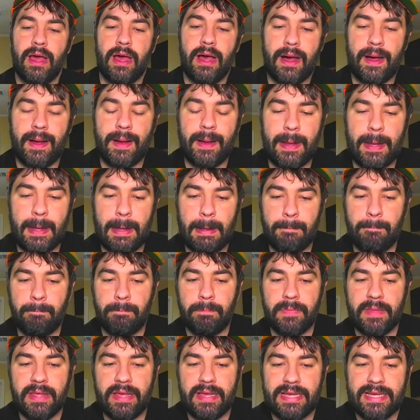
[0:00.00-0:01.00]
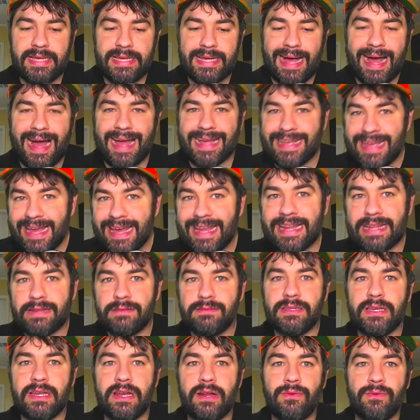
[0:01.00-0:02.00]
I get it.
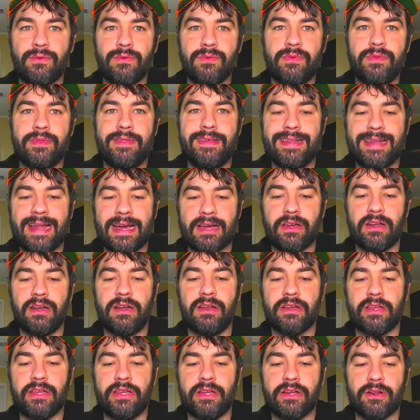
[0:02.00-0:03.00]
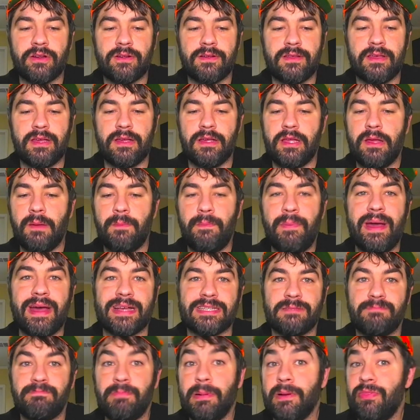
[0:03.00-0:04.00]
You're not going to look your
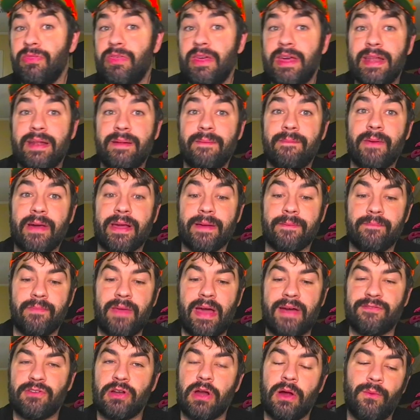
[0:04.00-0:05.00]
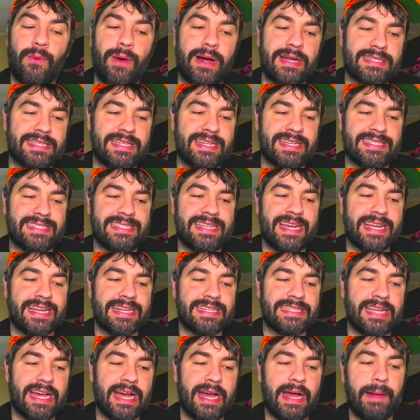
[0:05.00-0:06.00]
best. But then, like, after I watched it a second
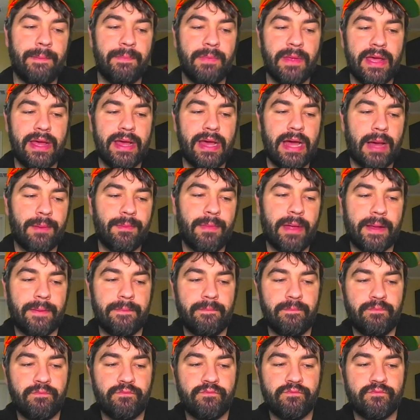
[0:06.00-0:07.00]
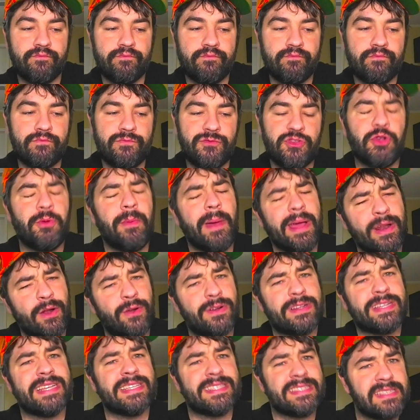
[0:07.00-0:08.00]
time, I'm like, Jamaine
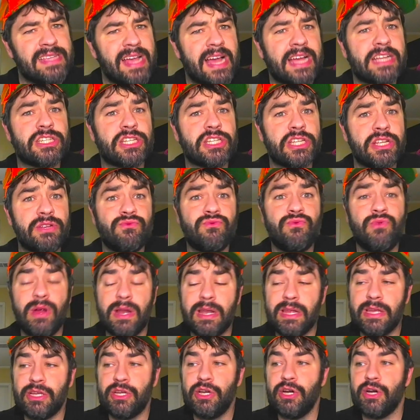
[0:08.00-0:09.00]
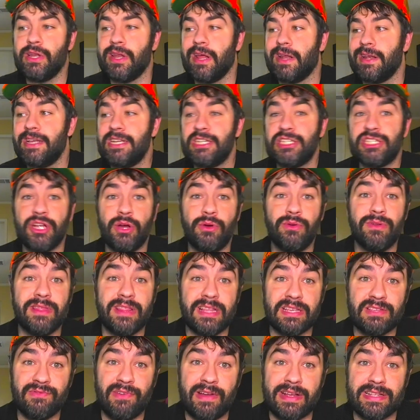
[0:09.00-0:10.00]
Ortiz is actually really good. And he showed in
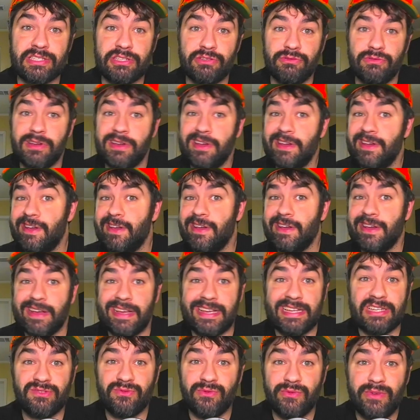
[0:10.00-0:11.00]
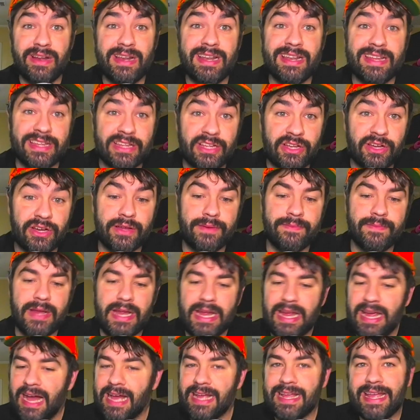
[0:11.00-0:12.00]
this fight, too. He's really good.
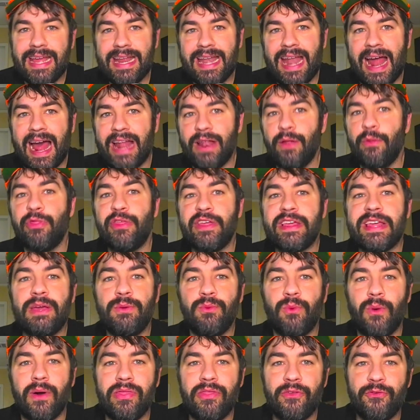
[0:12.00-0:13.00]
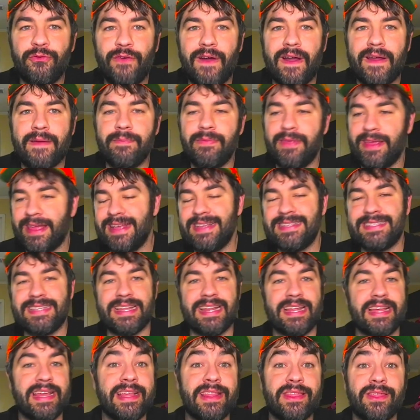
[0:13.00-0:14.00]
Again, I don't think he won the fight. And he said
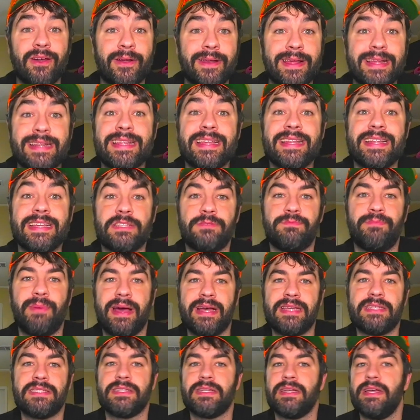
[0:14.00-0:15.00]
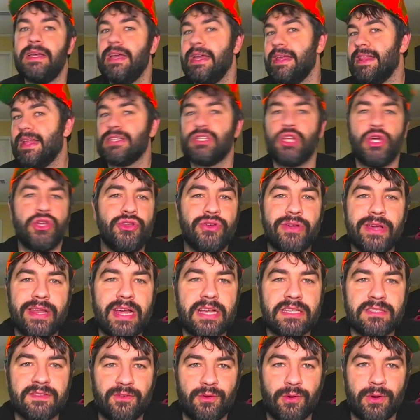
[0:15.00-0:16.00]
he thought he did his best. And that's all you can
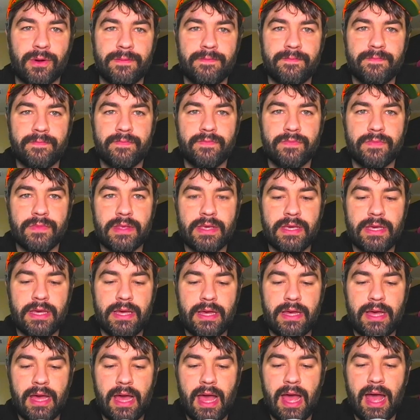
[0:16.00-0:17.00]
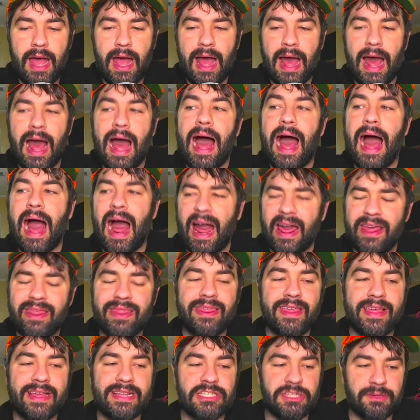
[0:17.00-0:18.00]
ask for. I
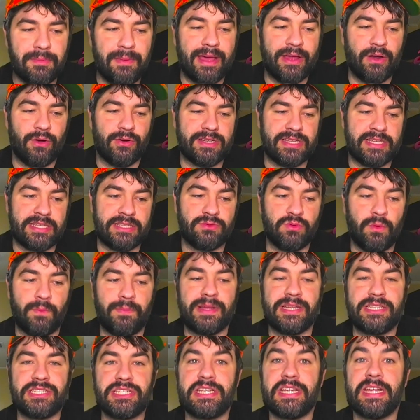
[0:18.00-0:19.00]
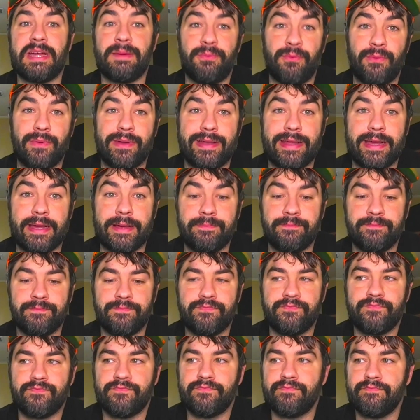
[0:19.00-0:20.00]
think Jamaine Ortiz will be champ one day.
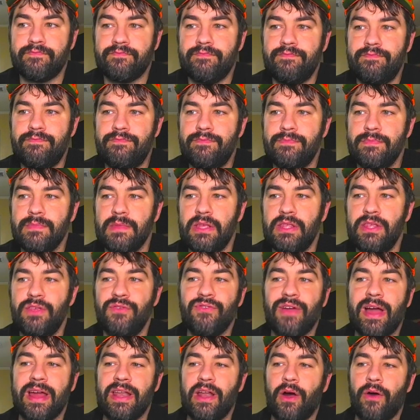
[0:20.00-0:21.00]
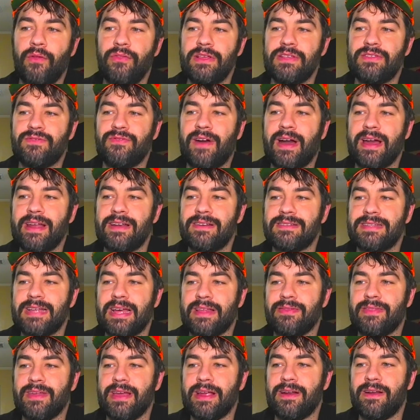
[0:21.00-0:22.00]
You've got all these fighters
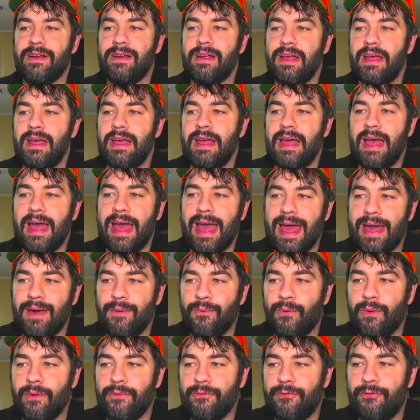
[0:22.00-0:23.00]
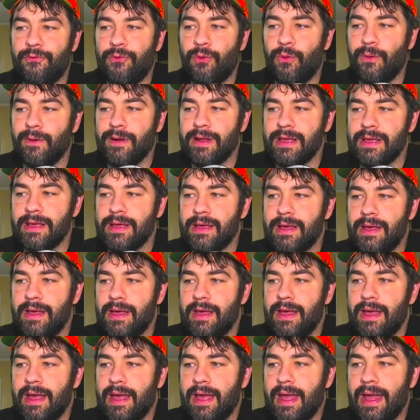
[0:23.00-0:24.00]
out there at 140.
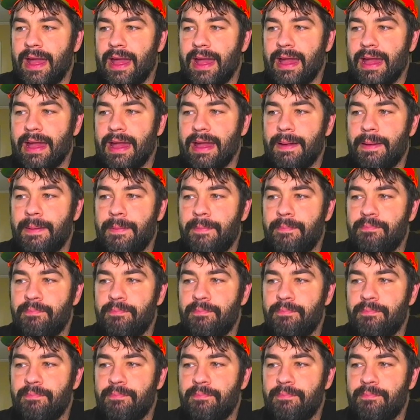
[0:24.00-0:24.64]
And,